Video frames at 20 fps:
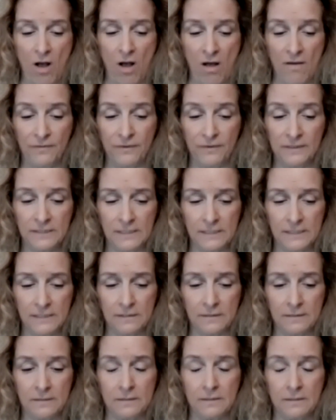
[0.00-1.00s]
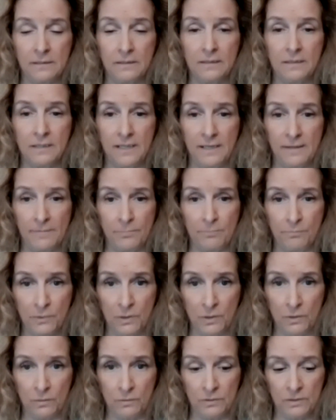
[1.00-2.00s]
awfulness, the
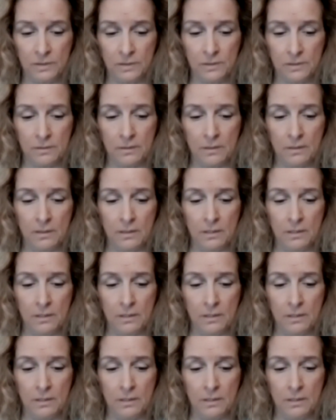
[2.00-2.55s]
abuse,